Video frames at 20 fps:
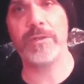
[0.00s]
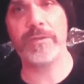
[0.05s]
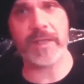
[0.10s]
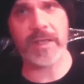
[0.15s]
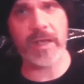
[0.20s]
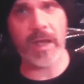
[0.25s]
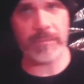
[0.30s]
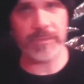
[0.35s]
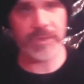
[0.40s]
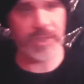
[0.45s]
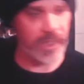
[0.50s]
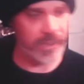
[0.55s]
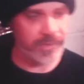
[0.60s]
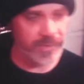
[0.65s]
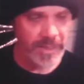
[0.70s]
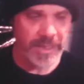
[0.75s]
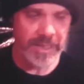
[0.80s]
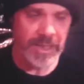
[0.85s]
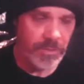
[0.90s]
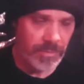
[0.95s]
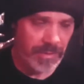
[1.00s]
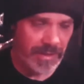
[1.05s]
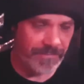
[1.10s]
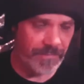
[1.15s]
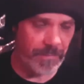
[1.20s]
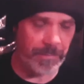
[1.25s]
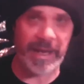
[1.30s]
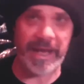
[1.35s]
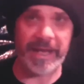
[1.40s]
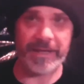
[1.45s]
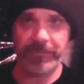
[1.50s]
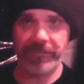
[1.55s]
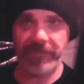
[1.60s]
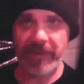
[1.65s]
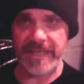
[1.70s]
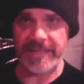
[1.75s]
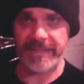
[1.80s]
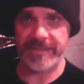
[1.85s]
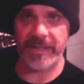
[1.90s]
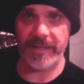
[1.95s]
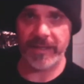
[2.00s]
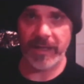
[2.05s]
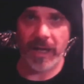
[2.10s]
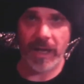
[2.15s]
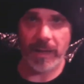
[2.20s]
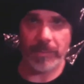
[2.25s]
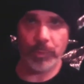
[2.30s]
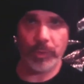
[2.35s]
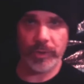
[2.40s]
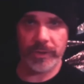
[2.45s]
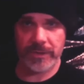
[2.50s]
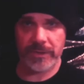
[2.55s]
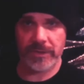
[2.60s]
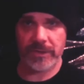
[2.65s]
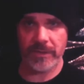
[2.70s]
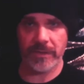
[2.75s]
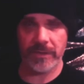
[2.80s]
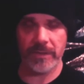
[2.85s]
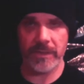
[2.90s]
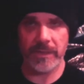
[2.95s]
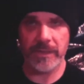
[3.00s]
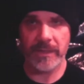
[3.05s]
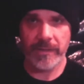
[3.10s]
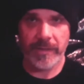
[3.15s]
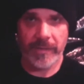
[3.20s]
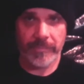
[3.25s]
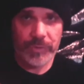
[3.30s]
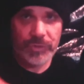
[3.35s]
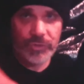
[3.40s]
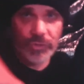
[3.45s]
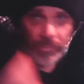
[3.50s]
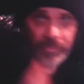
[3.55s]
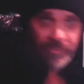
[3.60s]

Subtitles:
the Cup Jan, we'll have the pad facing upwards and we'll drop